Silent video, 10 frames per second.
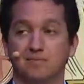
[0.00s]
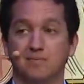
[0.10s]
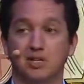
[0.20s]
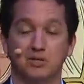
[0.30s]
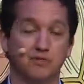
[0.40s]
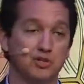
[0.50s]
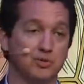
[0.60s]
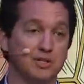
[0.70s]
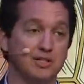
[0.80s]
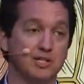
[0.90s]
Because in 1
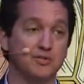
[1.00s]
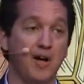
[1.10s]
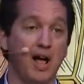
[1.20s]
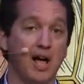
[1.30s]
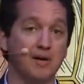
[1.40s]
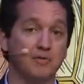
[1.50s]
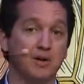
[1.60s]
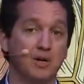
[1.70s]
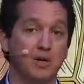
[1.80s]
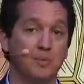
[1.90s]
Corinthians 5,
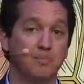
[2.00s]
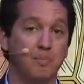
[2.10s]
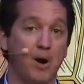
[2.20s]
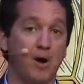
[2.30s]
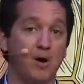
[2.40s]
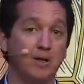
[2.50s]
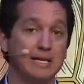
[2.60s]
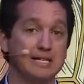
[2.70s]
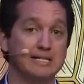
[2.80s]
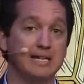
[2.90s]
Paul
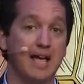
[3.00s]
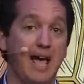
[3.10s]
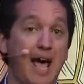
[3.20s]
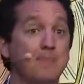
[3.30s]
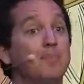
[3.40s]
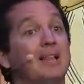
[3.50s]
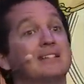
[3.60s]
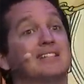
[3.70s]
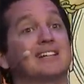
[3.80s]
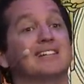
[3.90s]
is
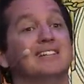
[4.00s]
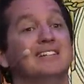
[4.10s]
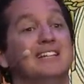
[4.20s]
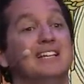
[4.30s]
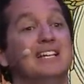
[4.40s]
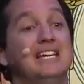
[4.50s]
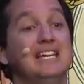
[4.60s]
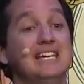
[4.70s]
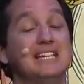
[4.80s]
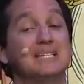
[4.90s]
apoplectic.
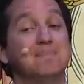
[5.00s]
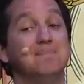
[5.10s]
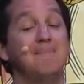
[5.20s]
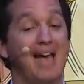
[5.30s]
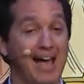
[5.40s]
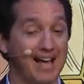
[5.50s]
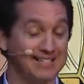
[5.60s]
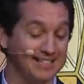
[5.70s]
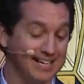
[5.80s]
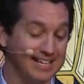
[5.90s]
He is
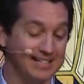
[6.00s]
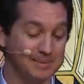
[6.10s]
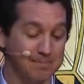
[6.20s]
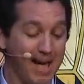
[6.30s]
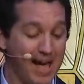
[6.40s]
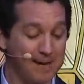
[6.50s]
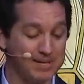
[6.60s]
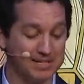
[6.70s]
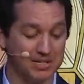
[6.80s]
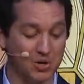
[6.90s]
mad. He is mad
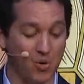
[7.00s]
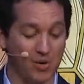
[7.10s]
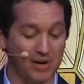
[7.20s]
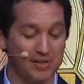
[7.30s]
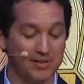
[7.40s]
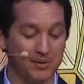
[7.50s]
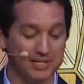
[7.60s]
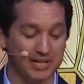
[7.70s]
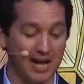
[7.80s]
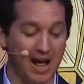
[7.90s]
because in Corinth, there
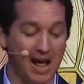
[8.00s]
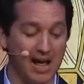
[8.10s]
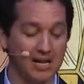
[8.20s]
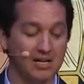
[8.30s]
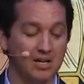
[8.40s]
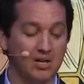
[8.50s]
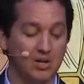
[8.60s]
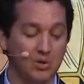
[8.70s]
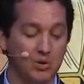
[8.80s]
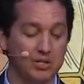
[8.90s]
was a guy
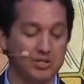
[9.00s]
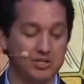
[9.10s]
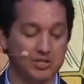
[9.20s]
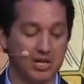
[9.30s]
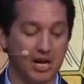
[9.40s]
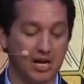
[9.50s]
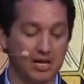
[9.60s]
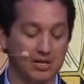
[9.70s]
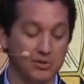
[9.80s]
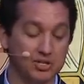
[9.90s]
who was,
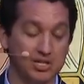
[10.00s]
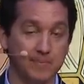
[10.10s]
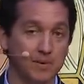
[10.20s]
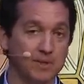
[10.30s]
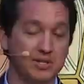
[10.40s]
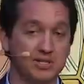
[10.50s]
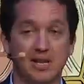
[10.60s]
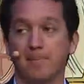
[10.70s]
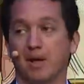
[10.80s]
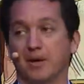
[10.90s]
uh, he was sleeping with his
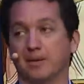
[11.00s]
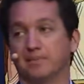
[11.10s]
stepmother.